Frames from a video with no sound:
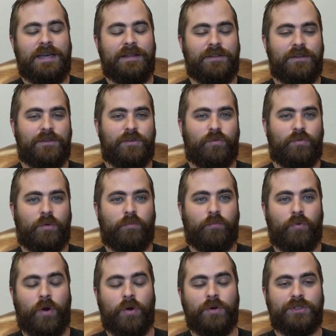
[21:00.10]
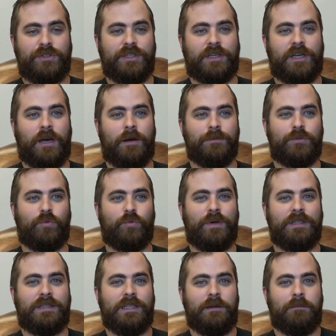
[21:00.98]
And there's a reproach that comes
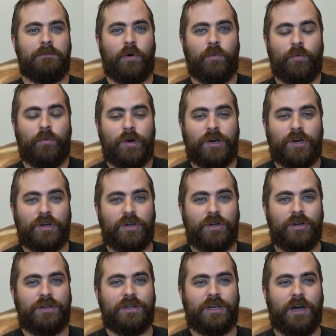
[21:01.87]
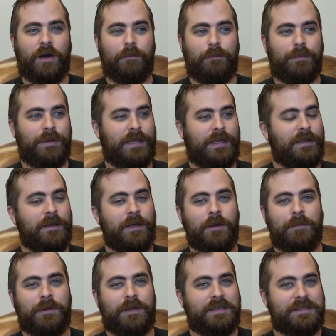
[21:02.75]
with it, but we're in good company
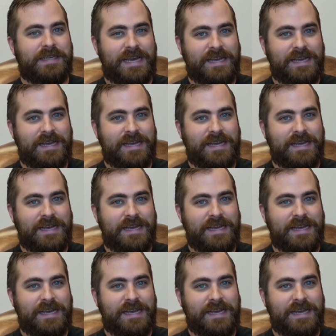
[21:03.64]
because